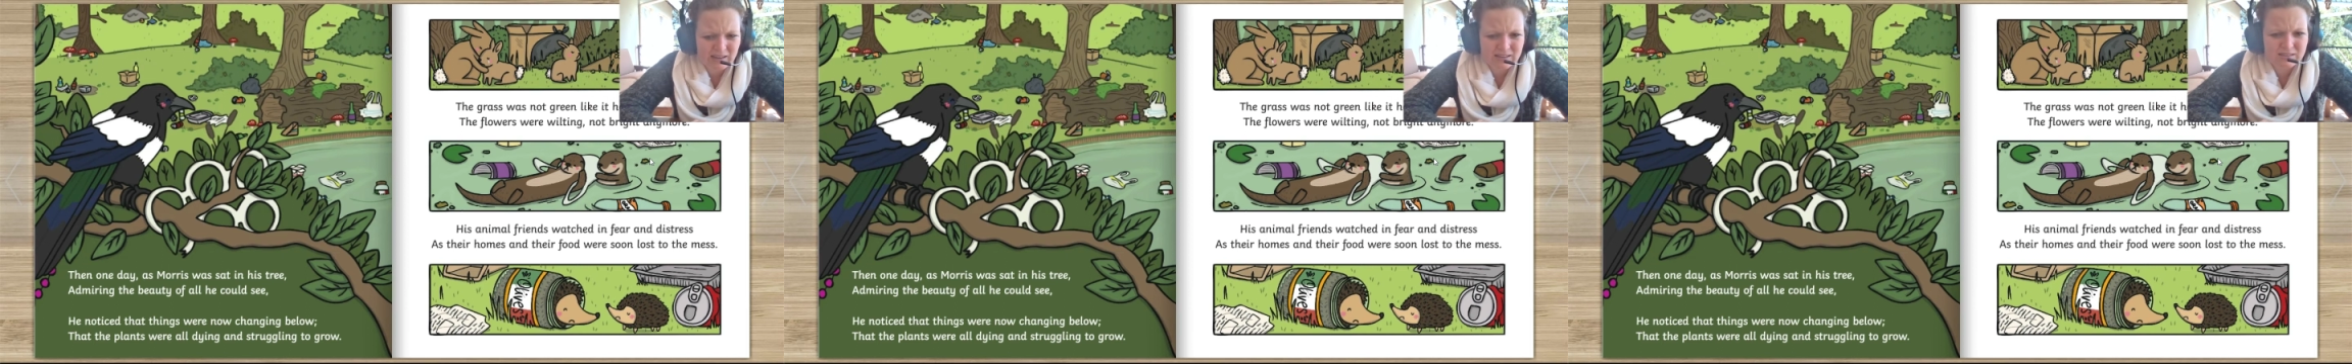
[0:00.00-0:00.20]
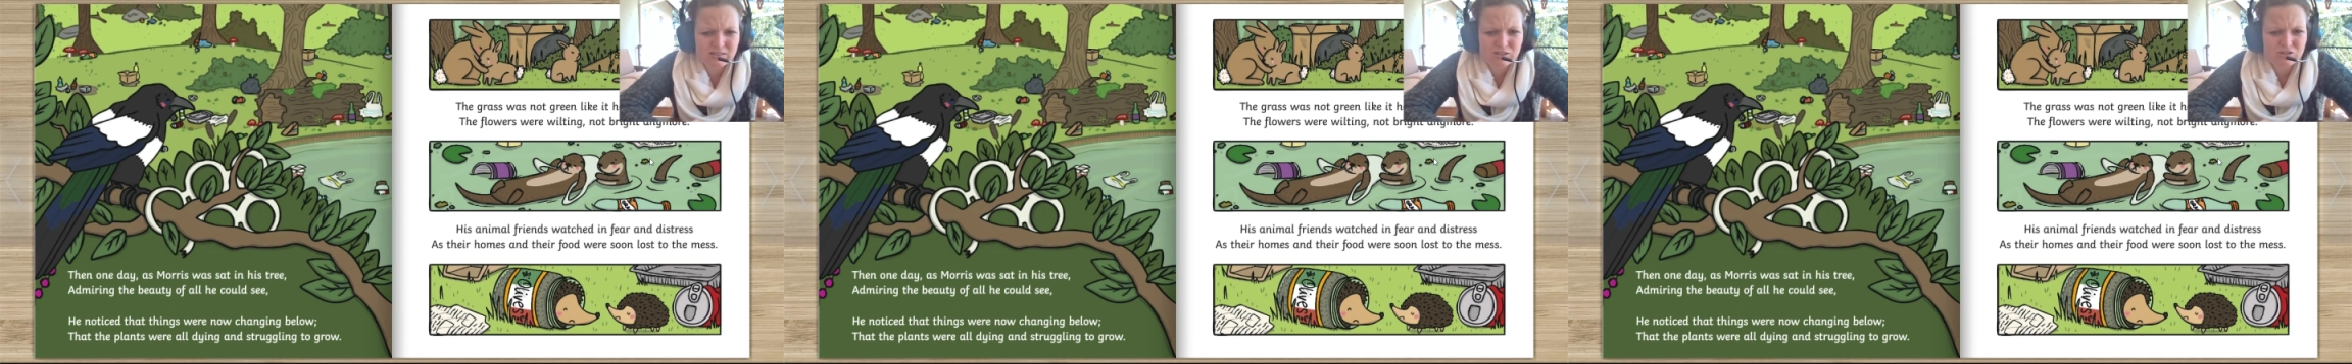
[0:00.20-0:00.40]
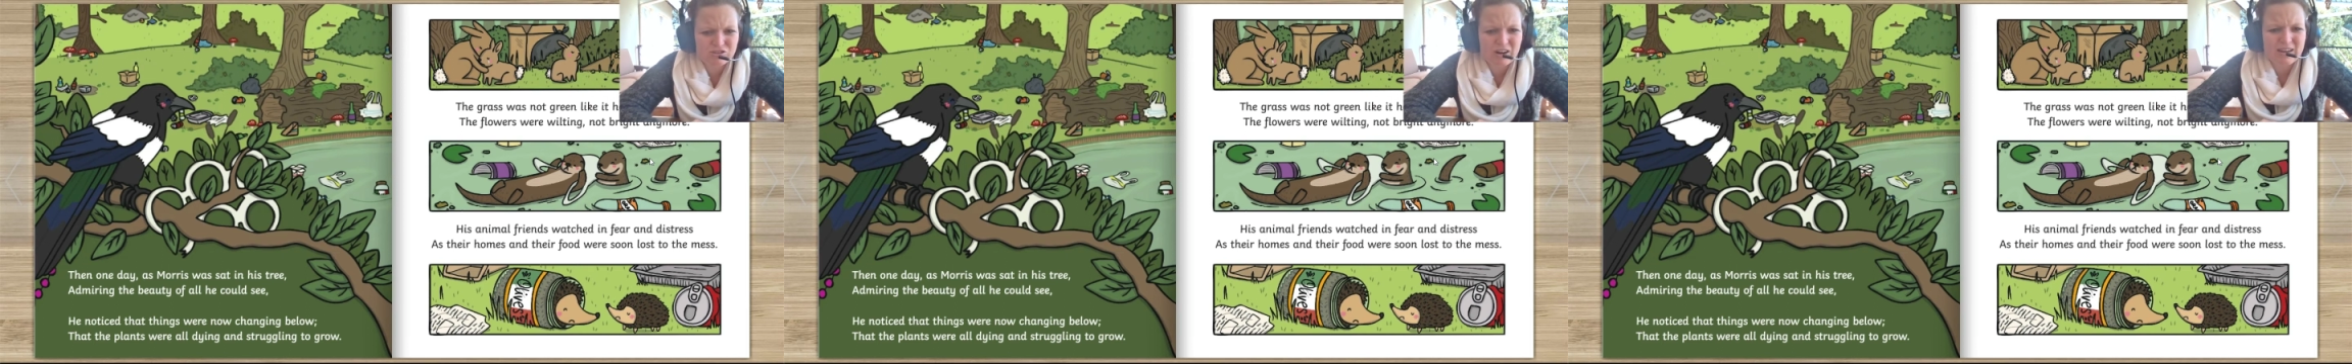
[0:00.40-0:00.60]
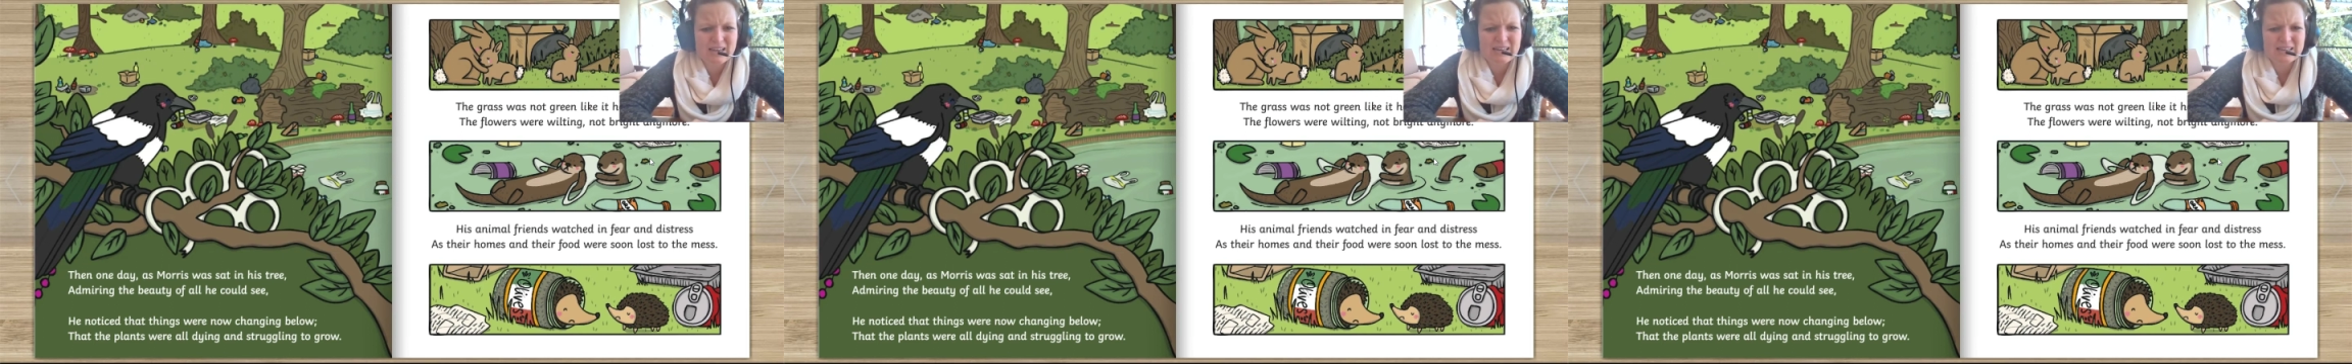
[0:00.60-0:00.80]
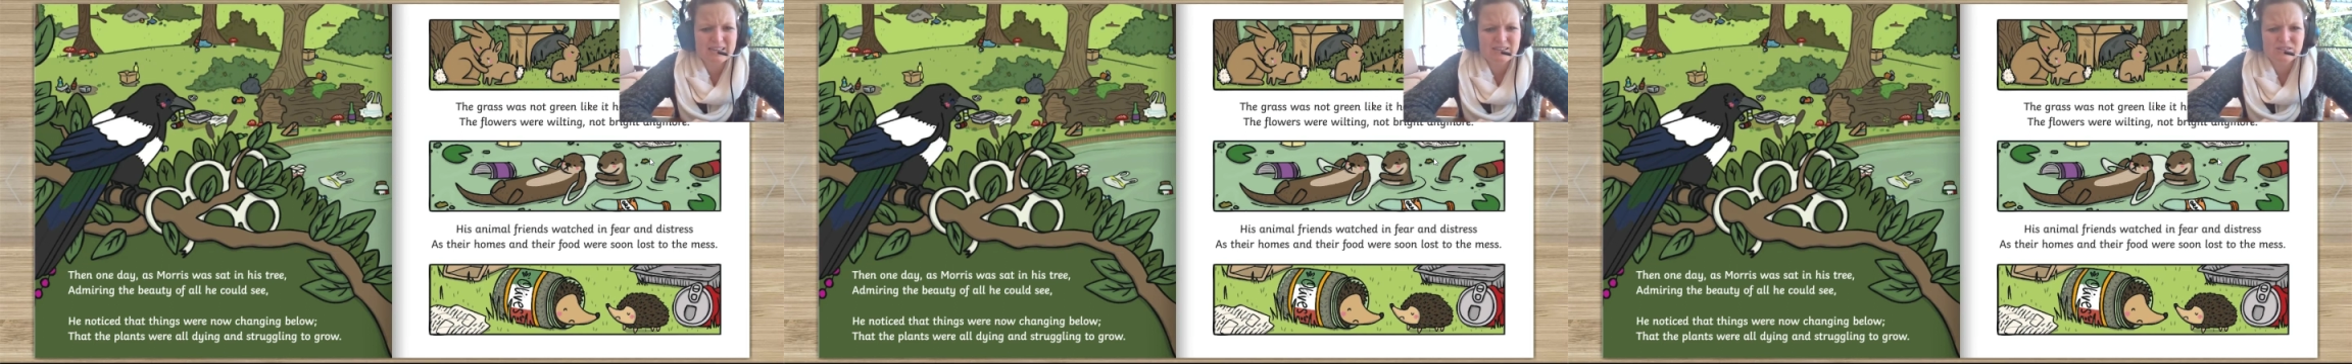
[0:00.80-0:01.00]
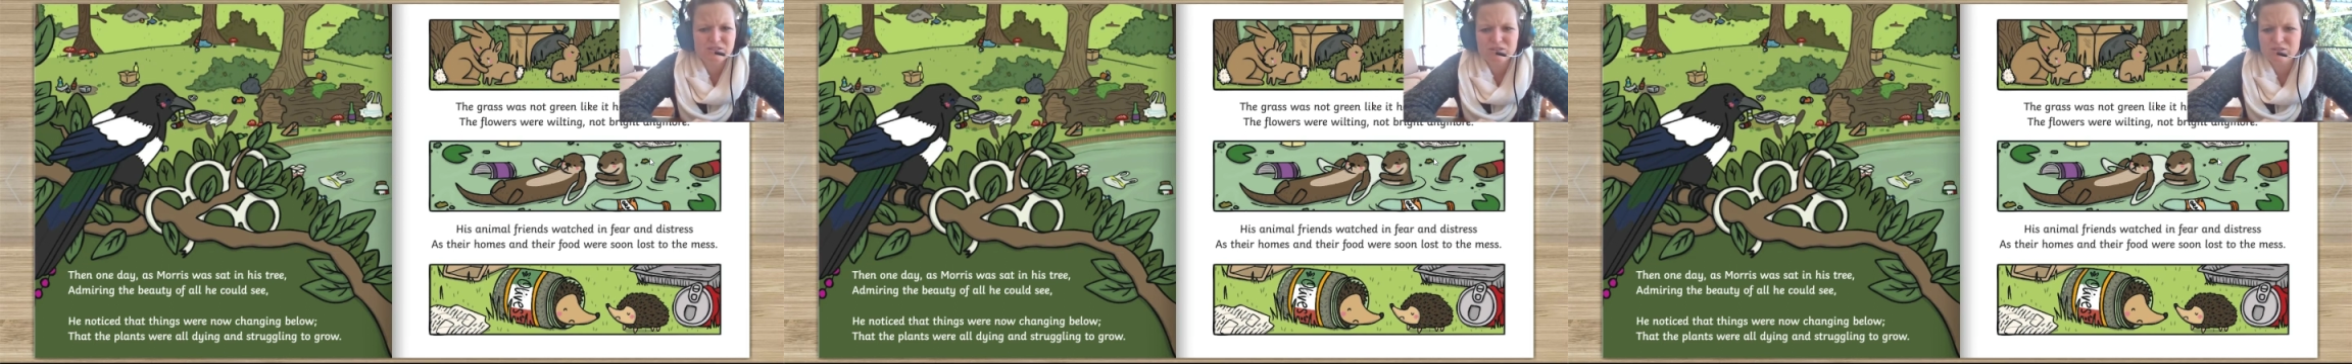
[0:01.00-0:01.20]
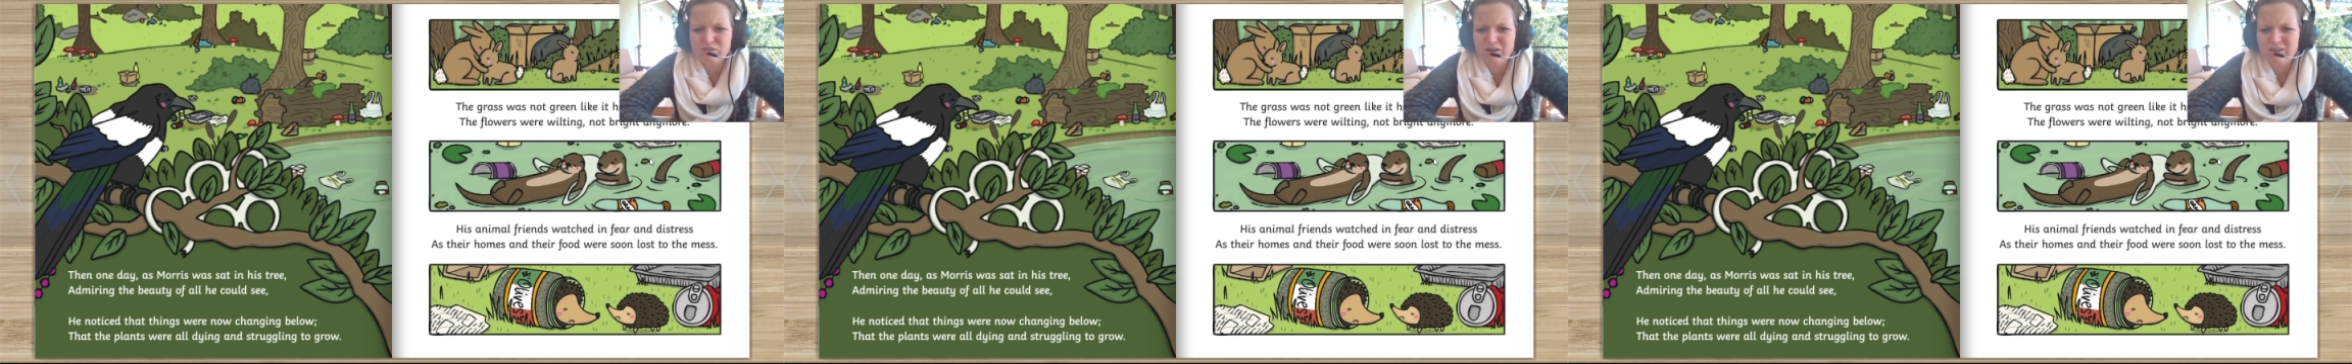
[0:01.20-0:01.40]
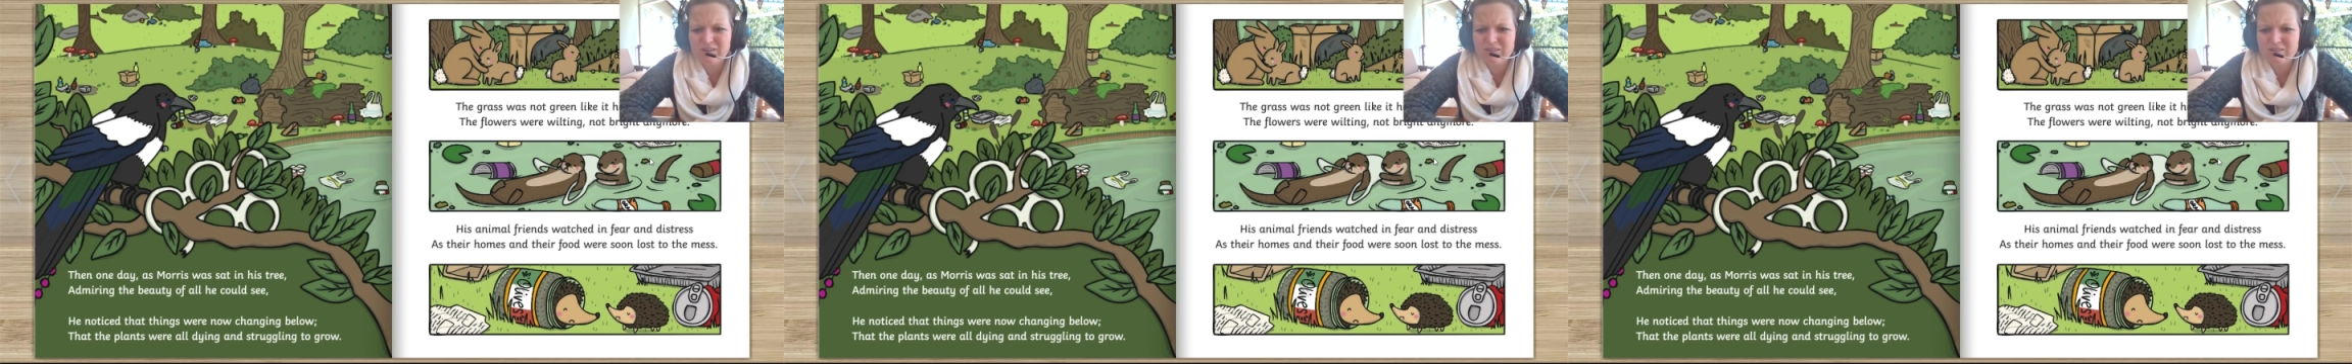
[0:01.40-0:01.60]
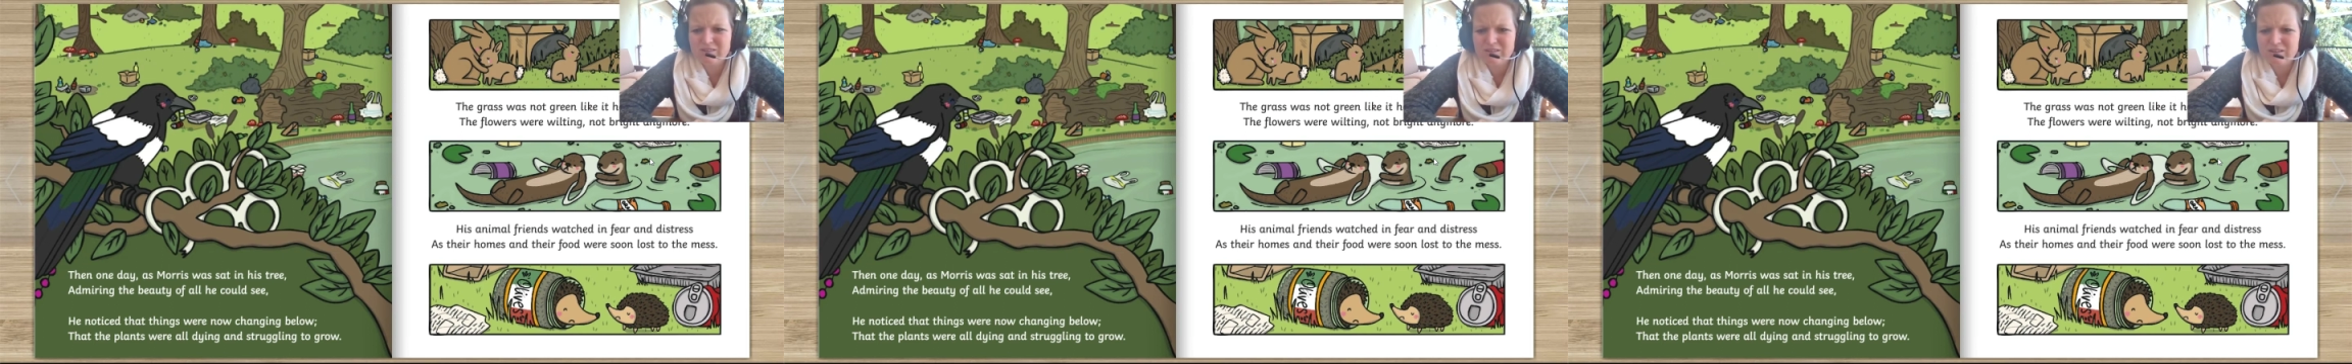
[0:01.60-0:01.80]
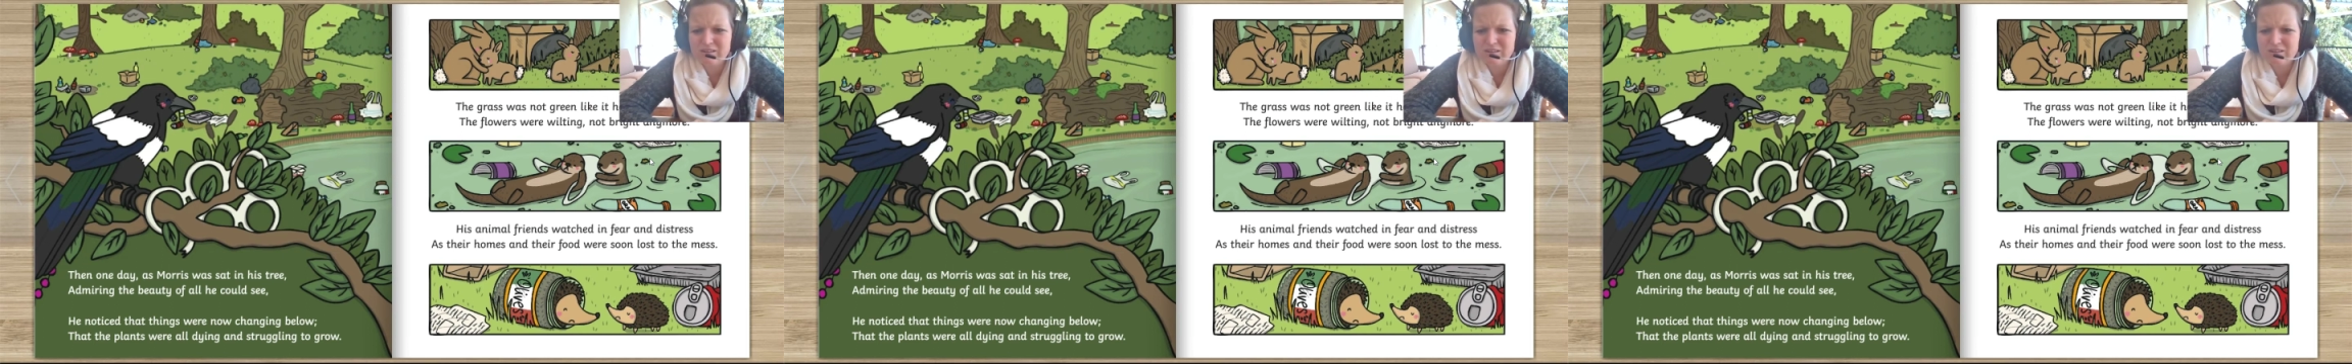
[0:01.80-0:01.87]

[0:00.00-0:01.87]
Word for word: and struggling to grow.